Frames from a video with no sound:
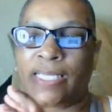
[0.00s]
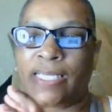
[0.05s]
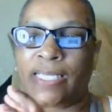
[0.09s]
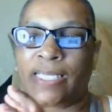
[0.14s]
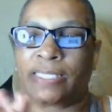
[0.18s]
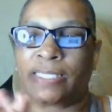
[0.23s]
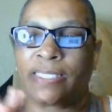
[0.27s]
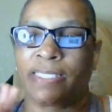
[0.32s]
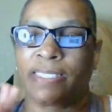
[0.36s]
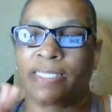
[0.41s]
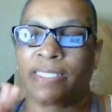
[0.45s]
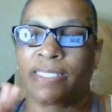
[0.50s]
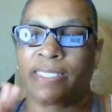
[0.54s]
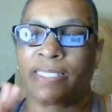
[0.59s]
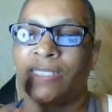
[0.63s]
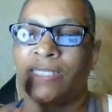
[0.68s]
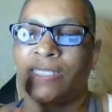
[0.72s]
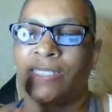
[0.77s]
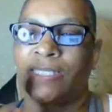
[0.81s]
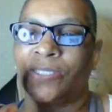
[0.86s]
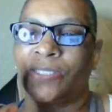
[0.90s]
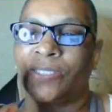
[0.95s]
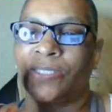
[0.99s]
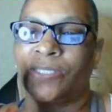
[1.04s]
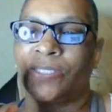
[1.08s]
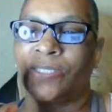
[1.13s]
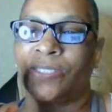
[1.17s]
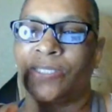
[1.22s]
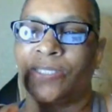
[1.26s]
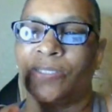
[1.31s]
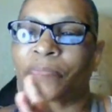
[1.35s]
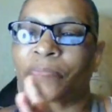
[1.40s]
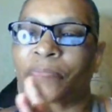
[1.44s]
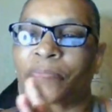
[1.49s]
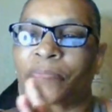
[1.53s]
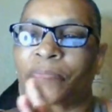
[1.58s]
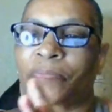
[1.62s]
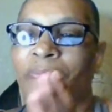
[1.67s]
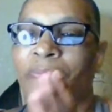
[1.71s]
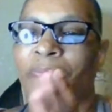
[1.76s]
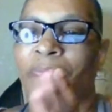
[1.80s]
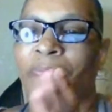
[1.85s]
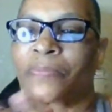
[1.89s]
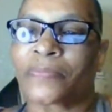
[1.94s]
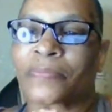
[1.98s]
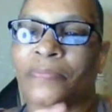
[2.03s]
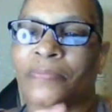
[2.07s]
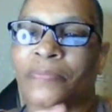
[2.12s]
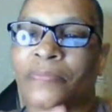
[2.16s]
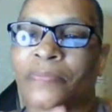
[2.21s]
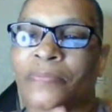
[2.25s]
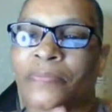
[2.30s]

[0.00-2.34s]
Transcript: What? Oh, okay. That's cool.